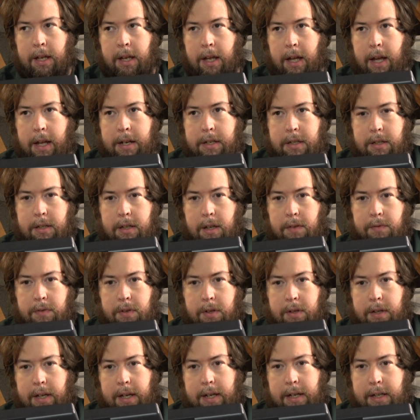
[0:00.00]
and you love
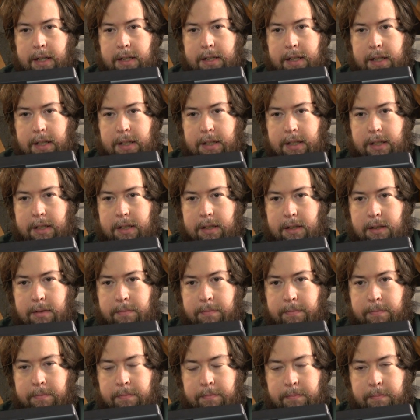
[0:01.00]
your NEC
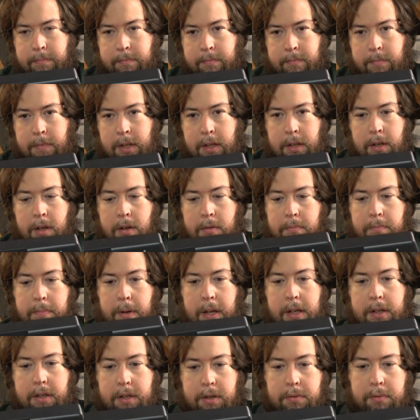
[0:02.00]
system,
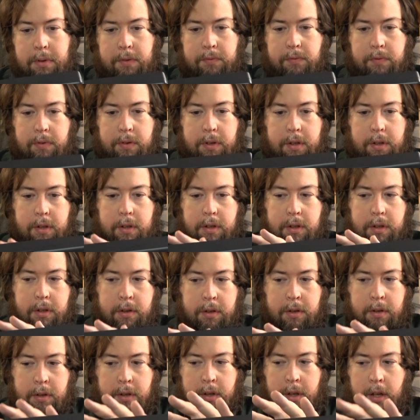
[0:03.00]
but you want the
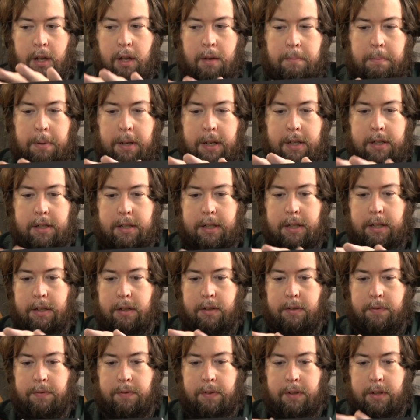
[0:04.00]
ability
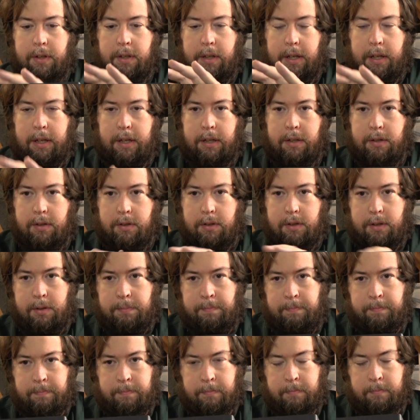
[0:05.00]
of the ECOS.
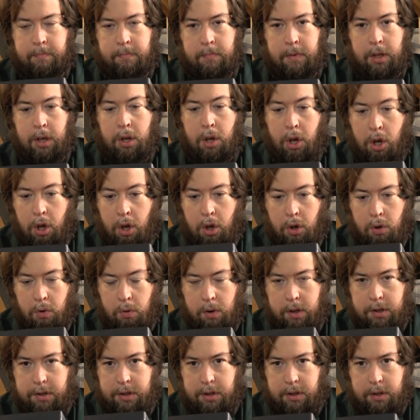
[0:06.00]

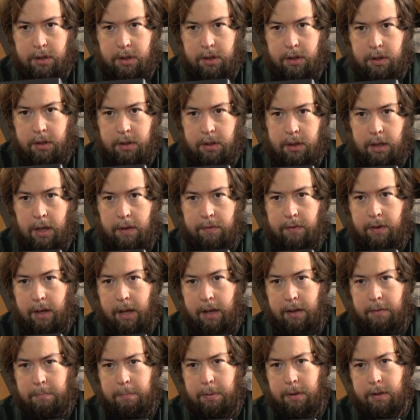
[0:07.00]
What you do, you have an
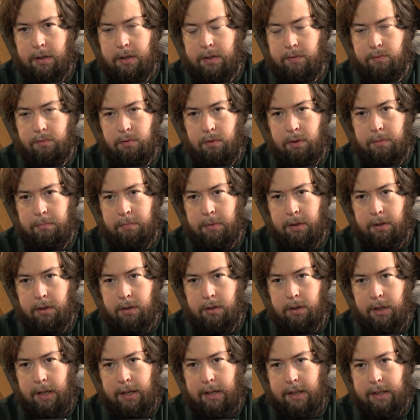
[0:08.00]
output from
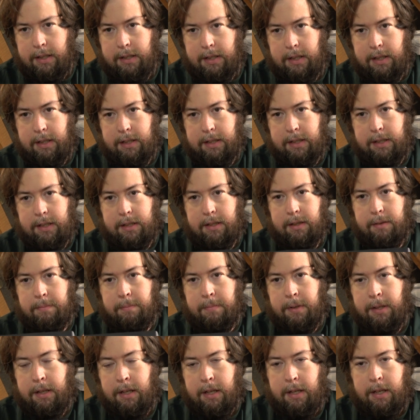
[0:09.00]
your NEC
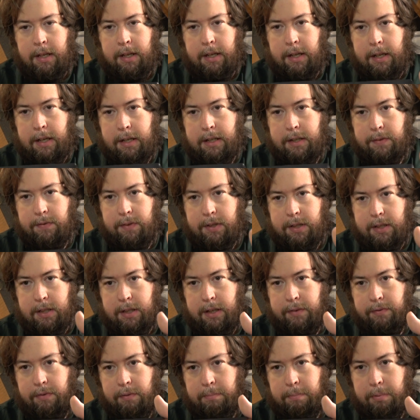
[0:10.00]
system into the
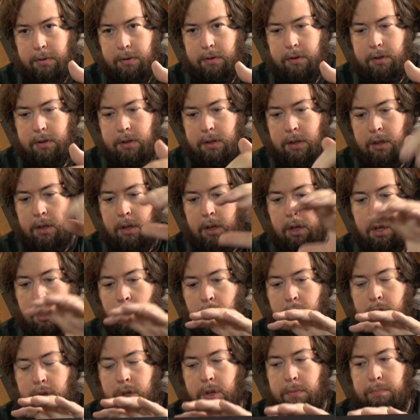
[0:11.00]
sniffer port.
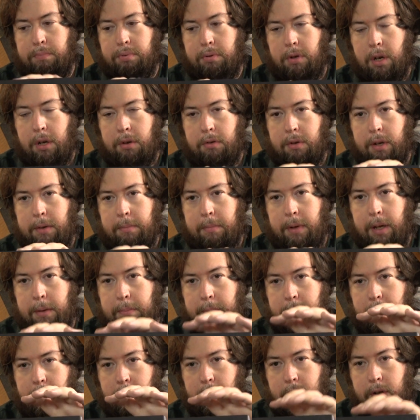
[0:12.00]
You program up
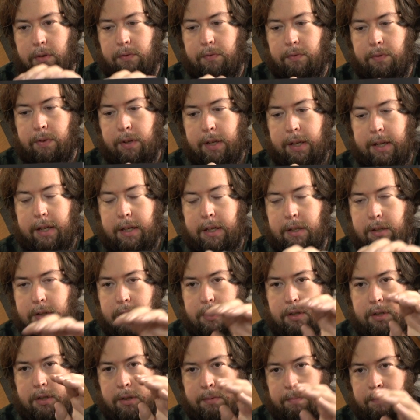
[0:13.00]
on the
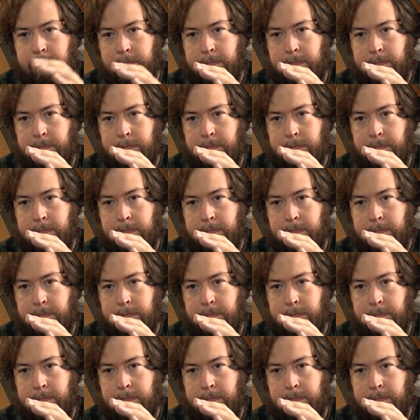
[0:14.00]
ECOS